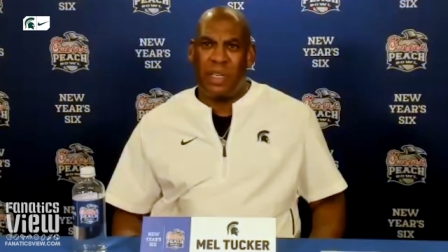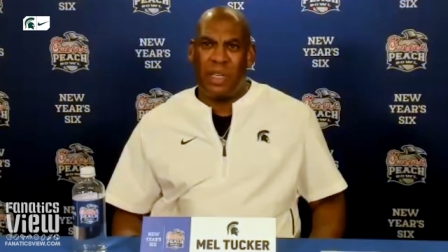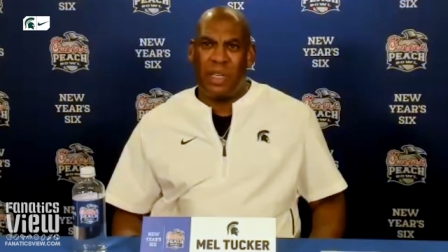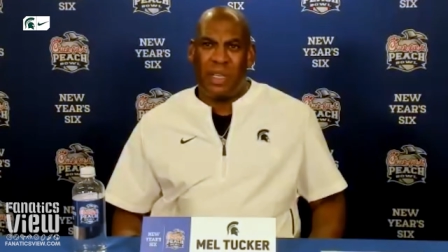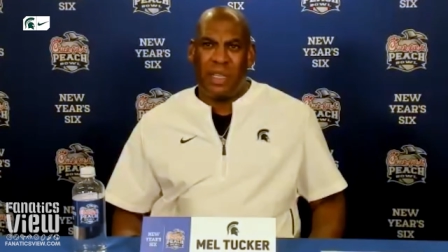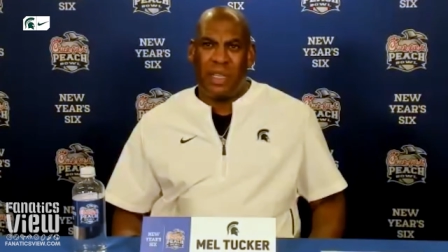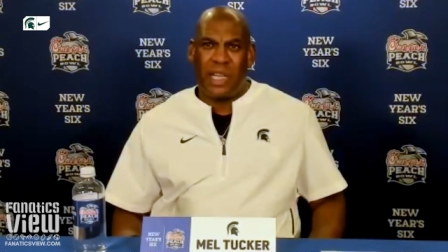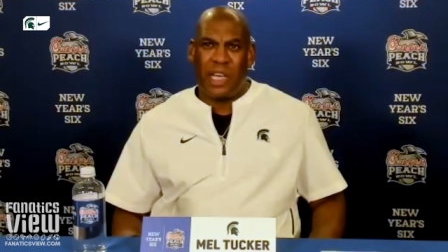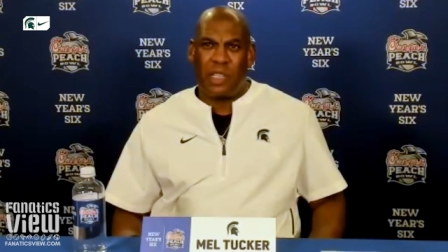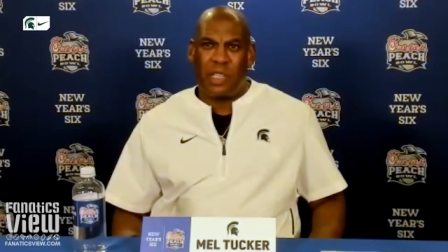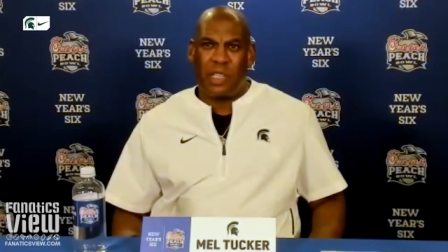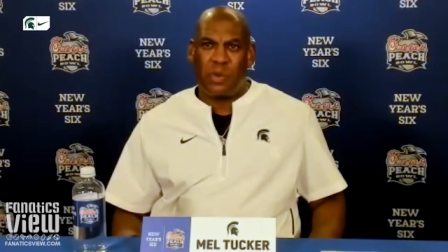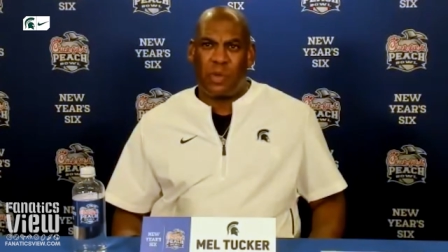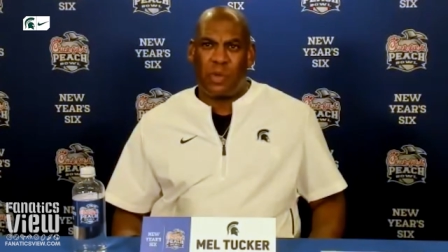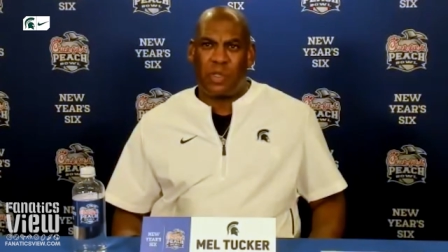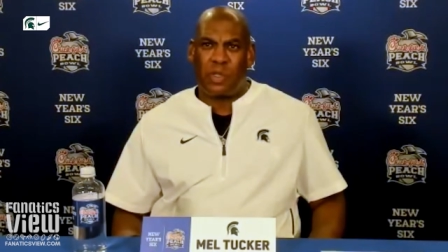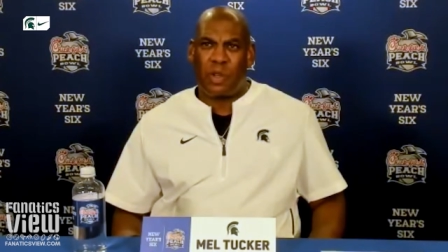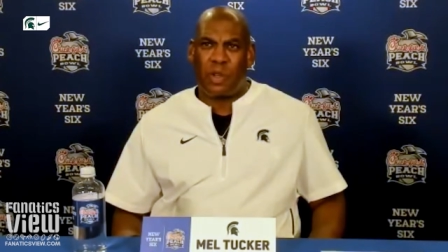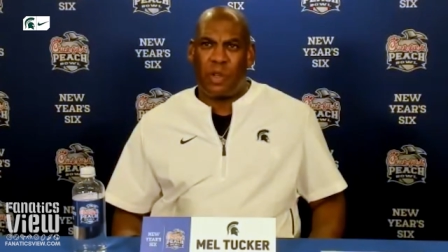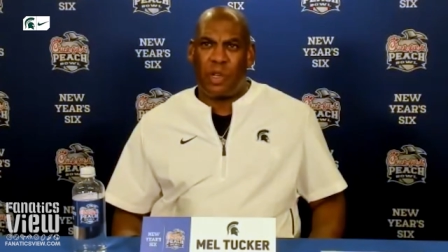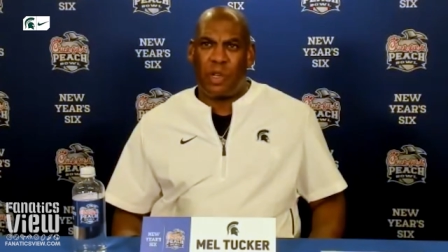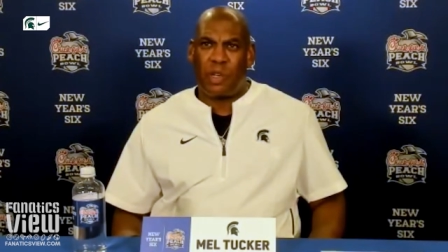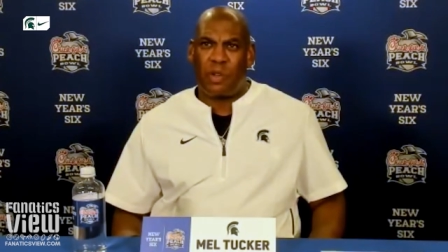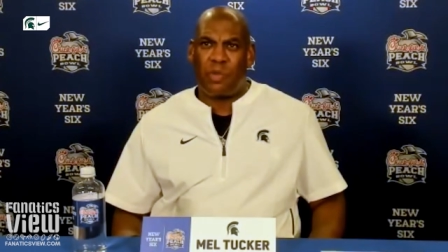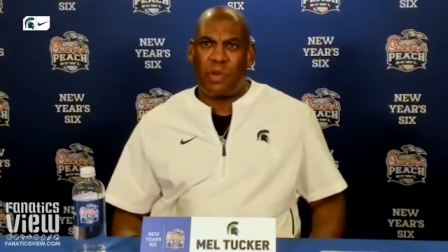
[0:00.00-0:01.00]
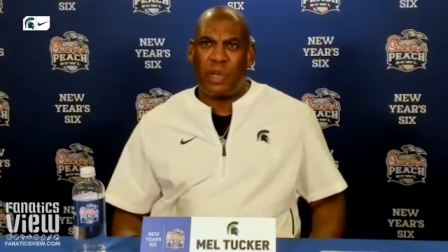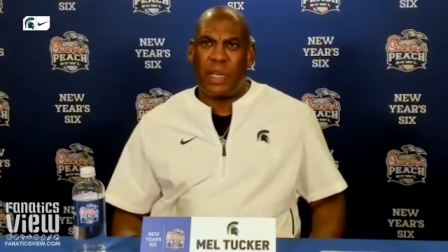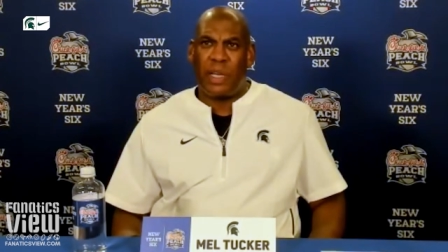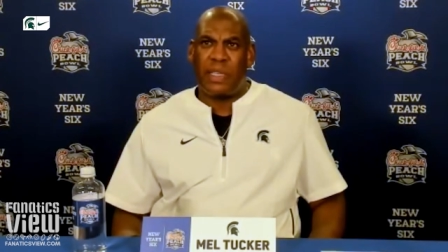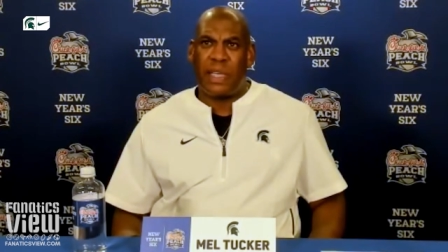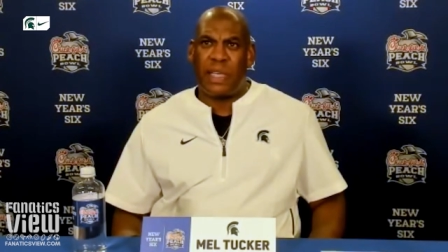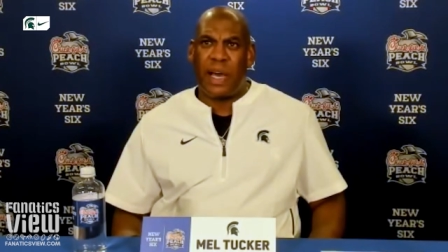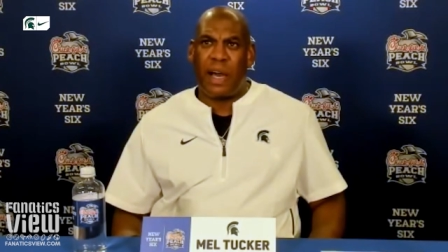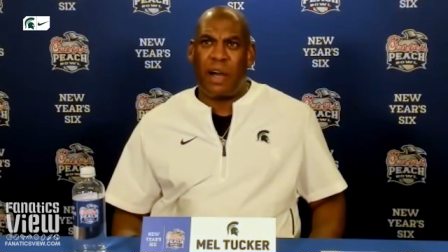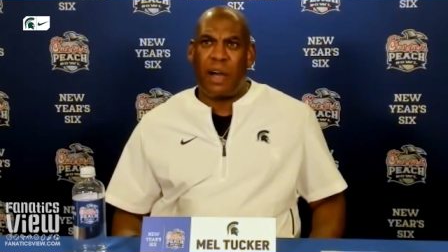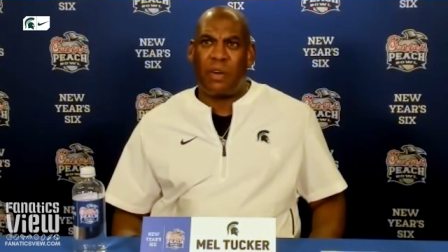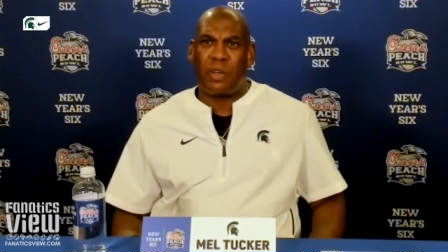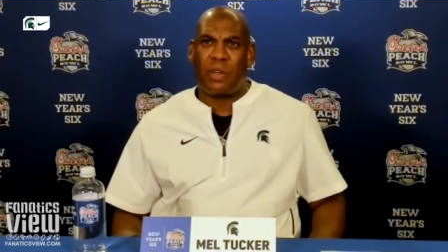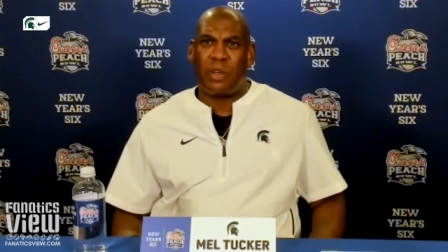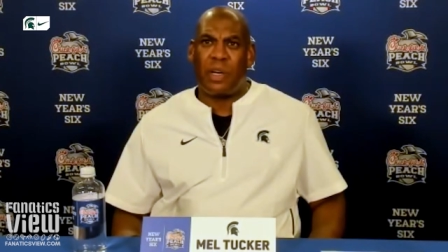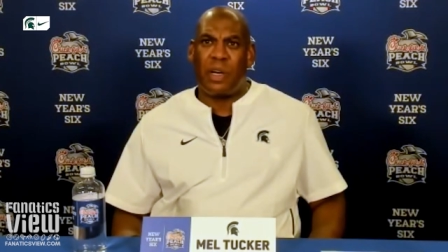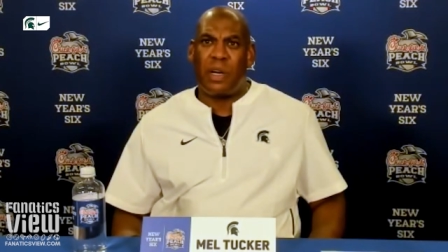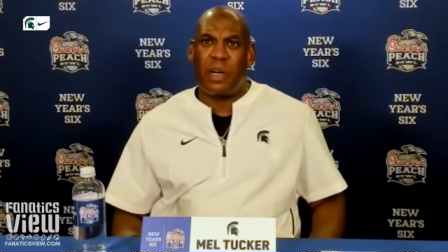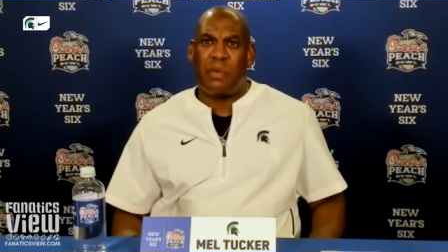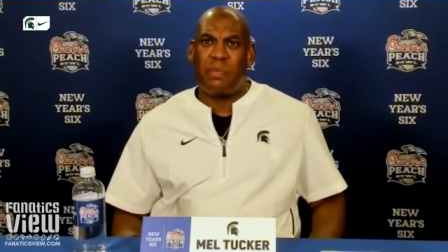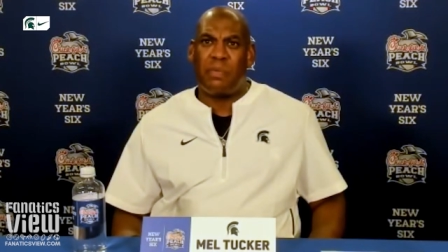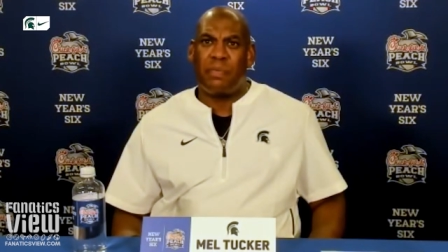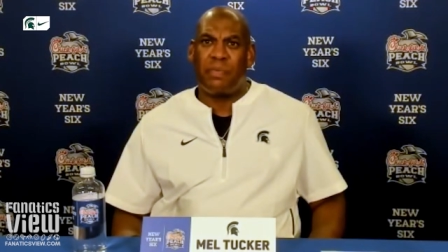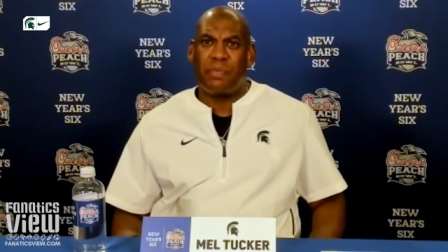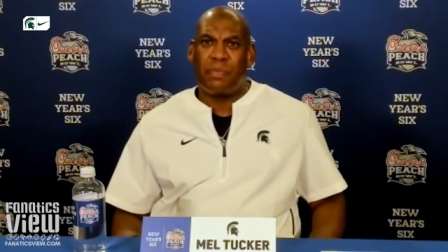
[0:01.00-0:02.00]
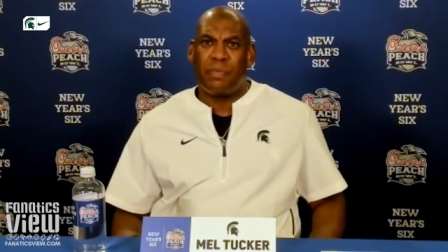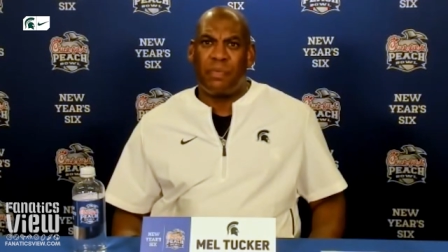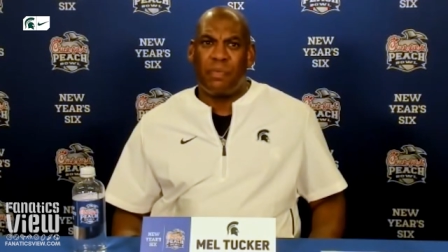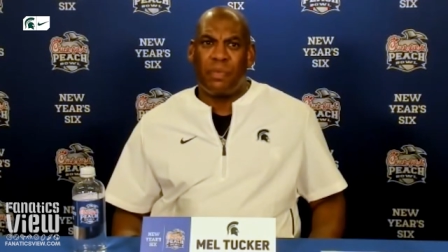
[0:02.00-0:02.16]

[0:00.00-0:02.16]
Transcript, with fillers: That's what's going to create the outcome.